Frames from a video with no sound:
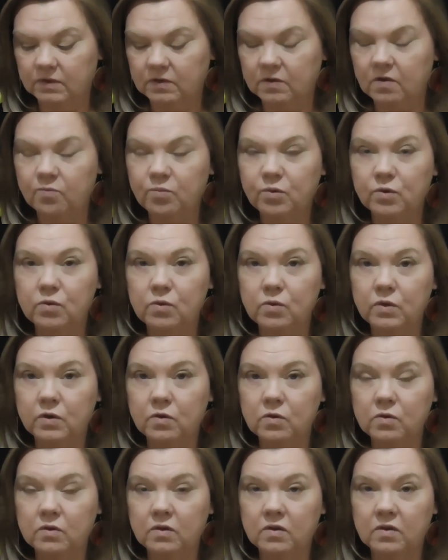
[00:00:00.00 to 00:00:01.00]
So I've put all the
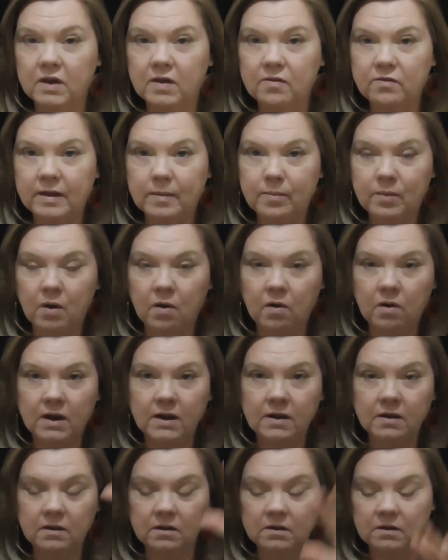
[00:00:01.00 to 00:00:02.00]
good stuff up
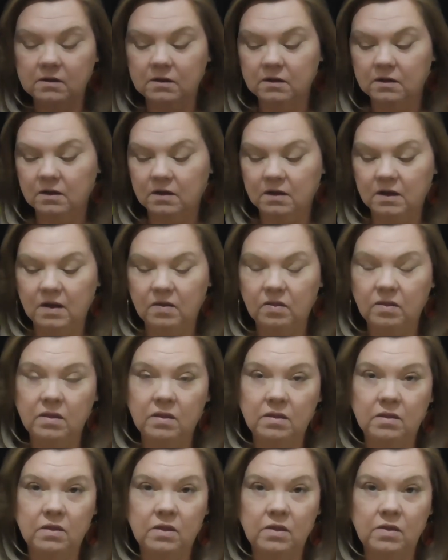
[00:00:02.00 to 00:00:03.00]
higher,
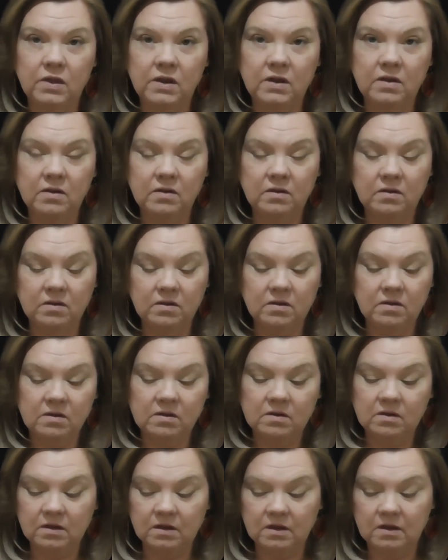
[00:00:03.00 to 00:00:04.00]
and the things
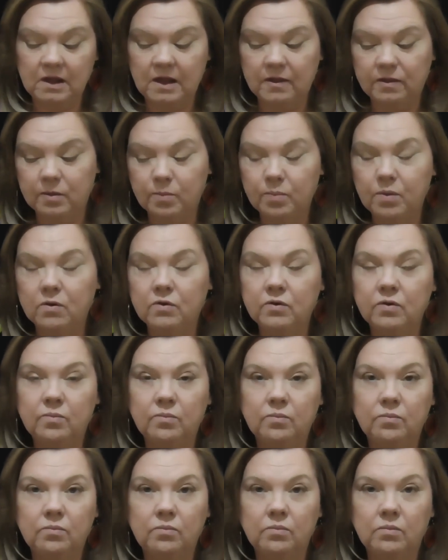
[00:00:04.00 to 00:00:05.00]
at the
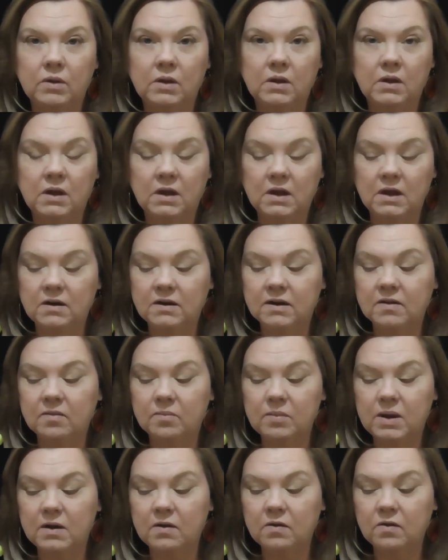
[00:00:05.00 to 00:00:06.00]
bottom, it
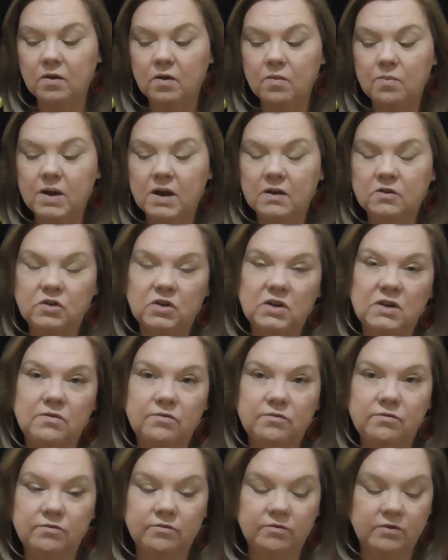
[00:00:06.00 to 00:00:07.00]
doesn't matter so much
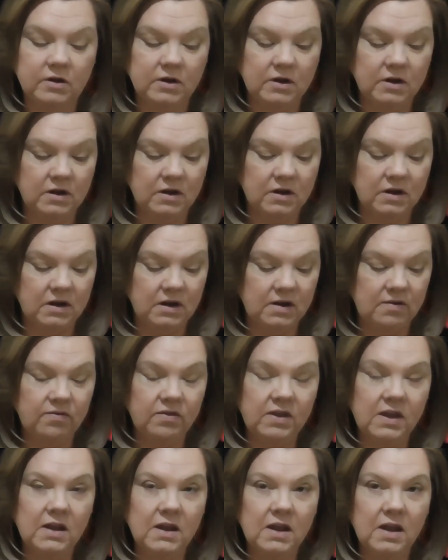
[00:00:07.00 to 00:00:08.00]
if
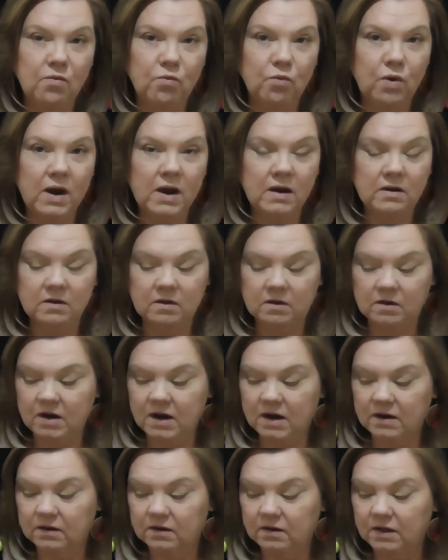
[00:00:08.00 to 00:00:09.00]
they get wrecked
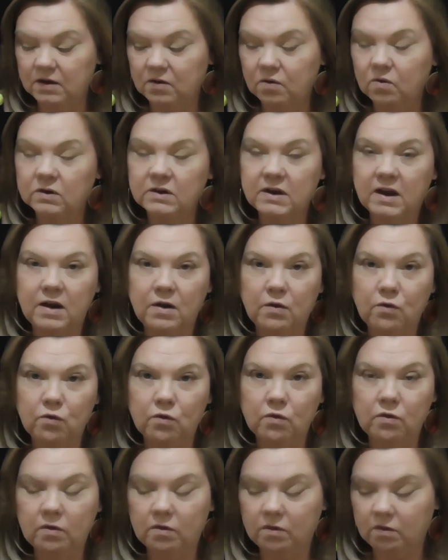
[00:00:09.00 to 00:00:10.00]
and they're not
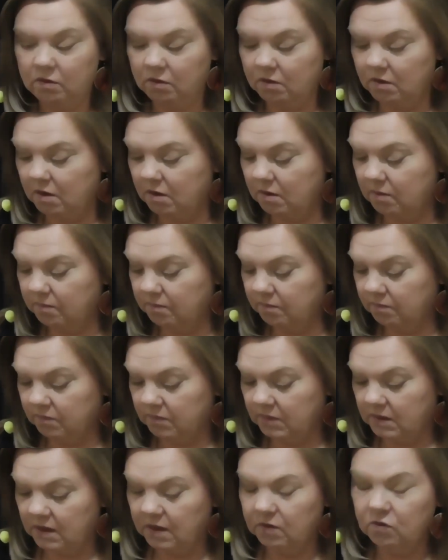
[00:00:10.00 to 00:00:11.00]
dangerous.
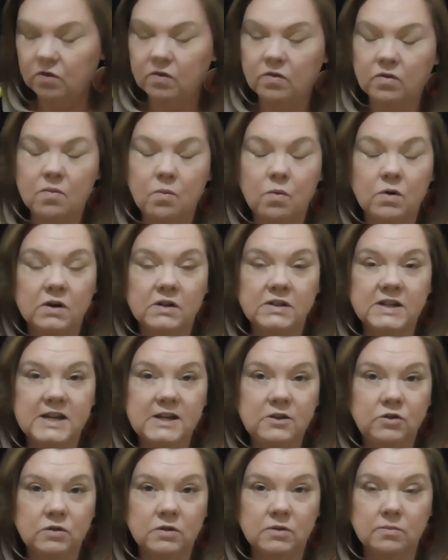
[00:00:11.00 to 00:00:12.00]
It's just I want to
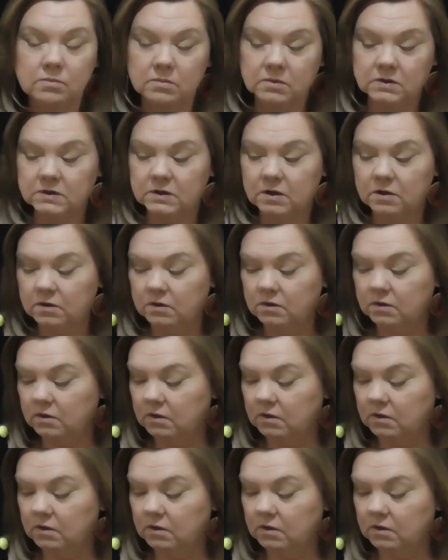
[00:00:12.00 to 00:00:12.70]
teach them, so